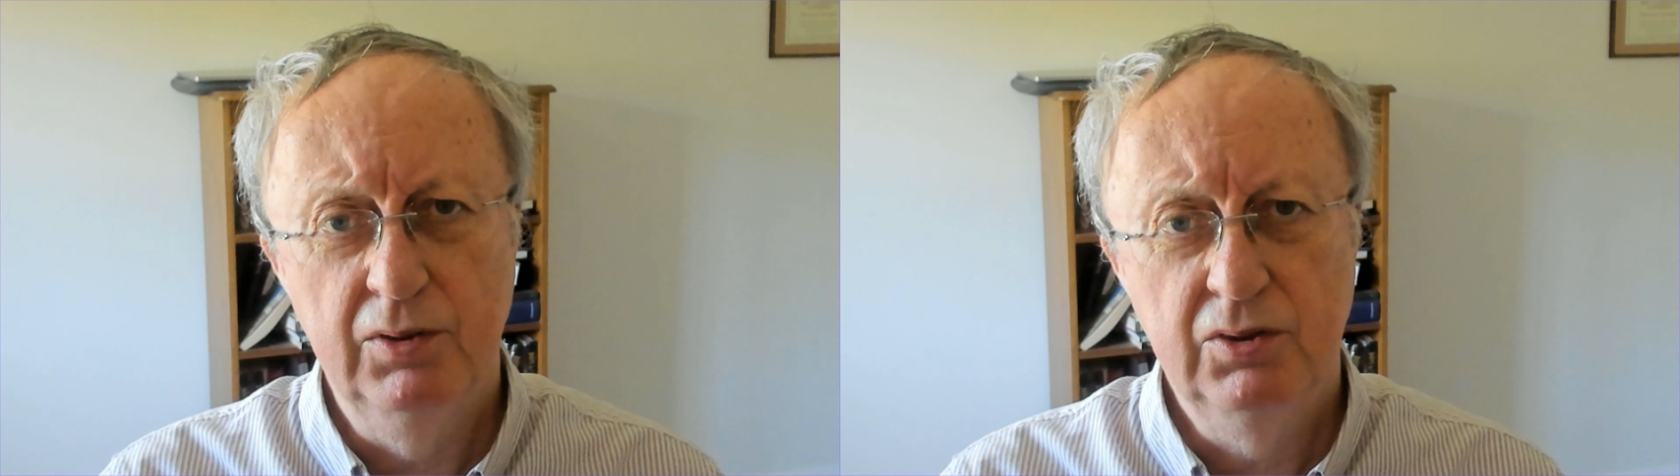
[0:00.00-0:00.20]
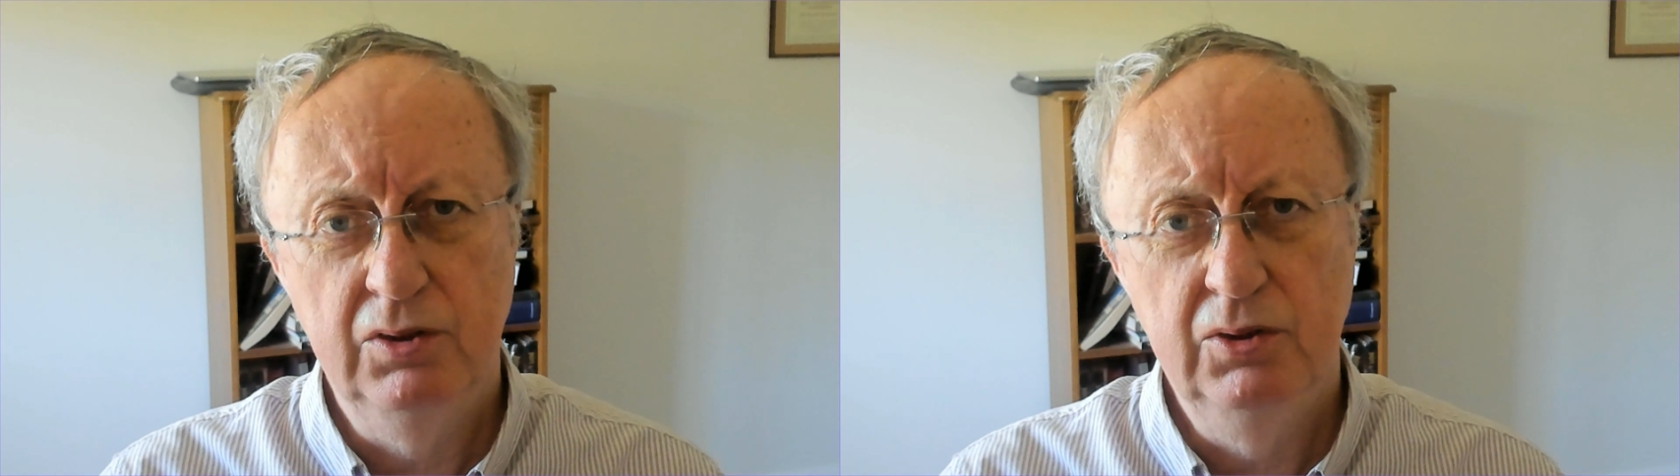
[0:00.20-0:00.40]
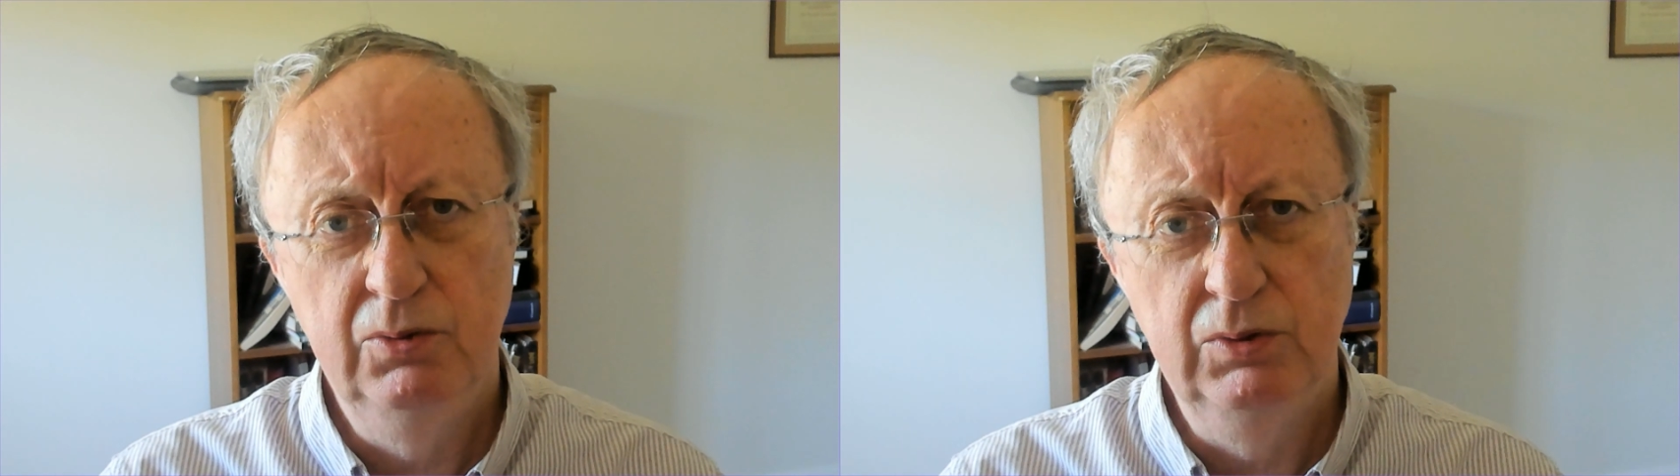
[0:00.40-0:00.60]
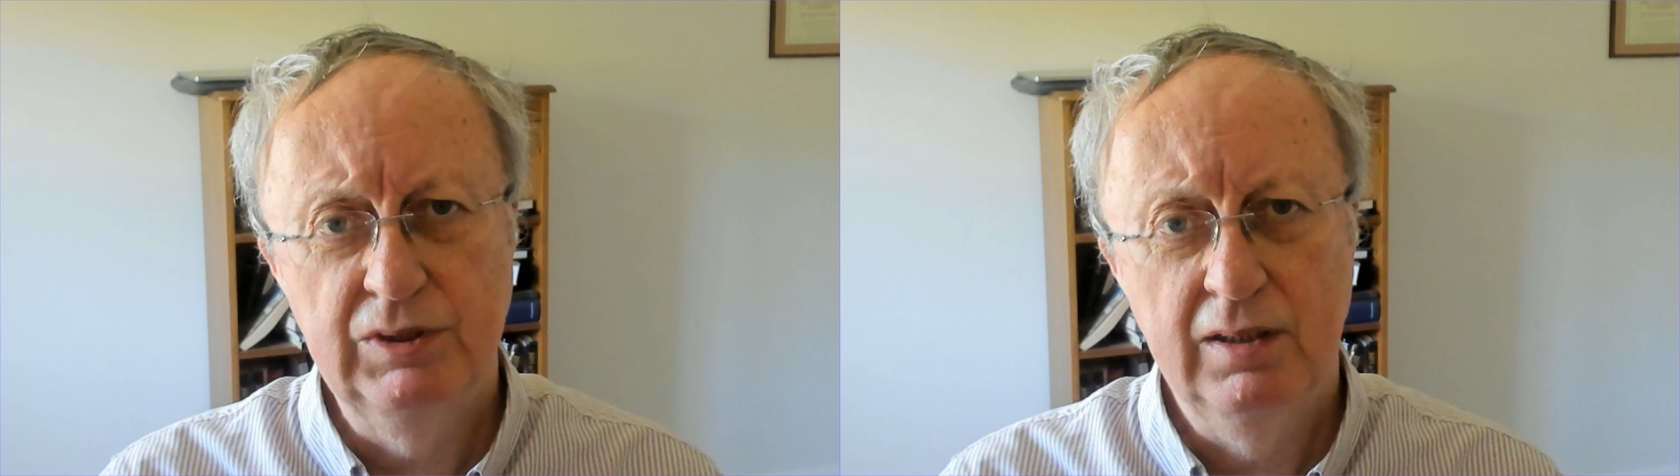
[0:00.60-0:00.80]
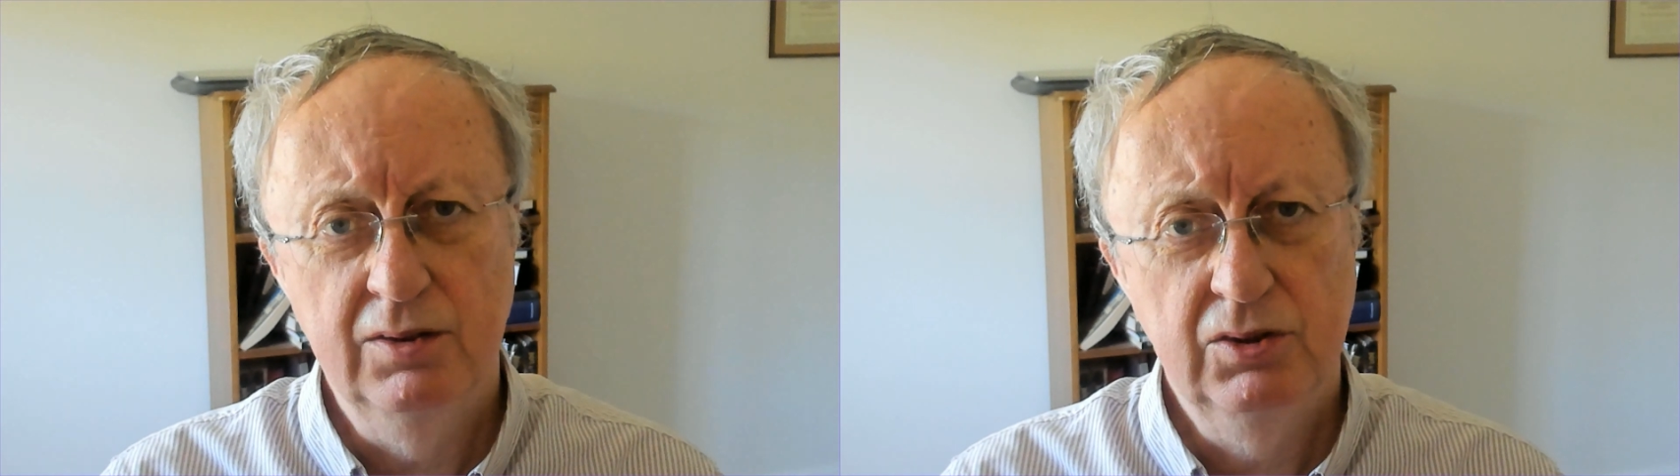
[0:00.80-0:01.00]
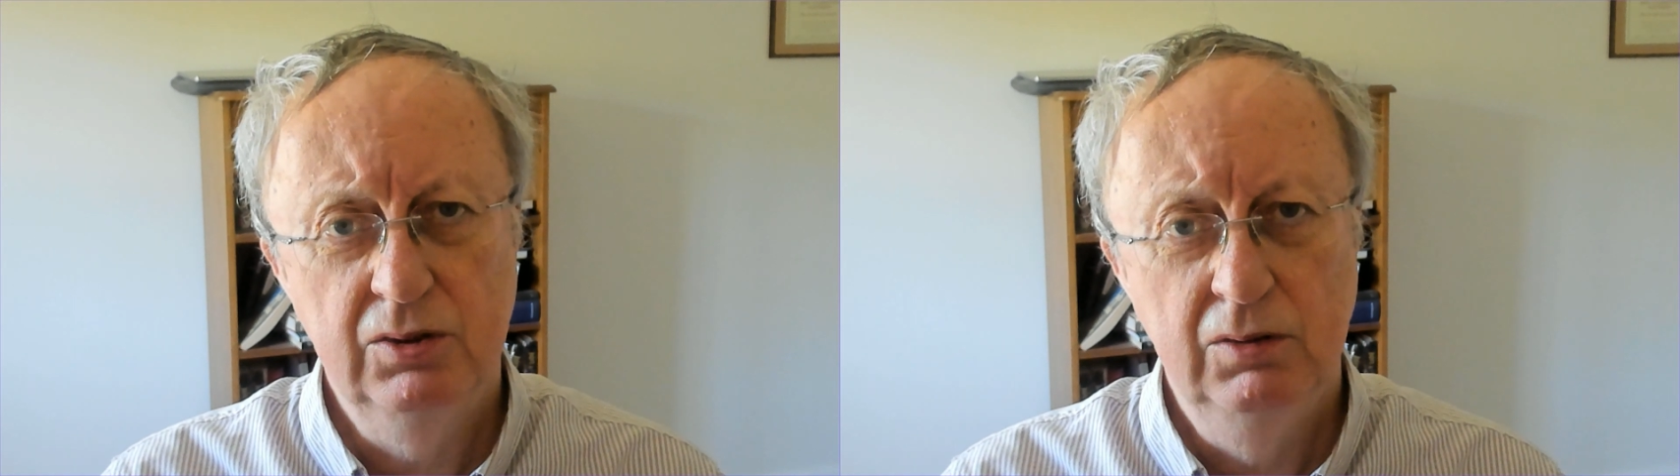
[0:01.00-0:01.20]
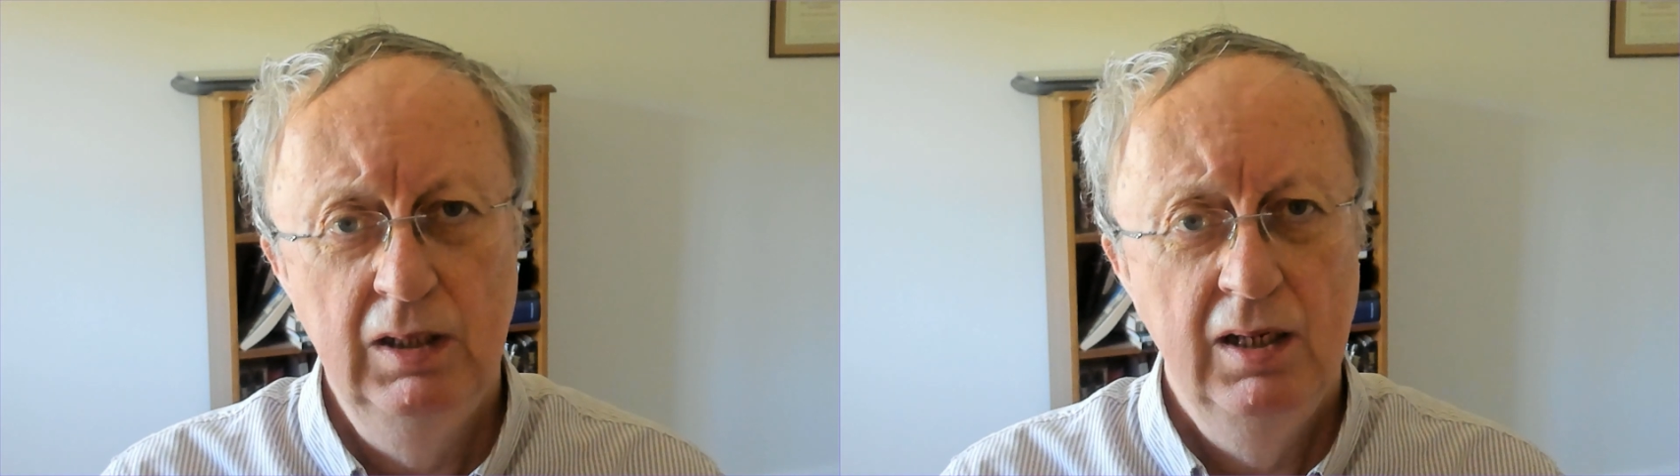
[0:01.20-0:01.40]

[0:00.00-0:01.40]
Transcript: to use and to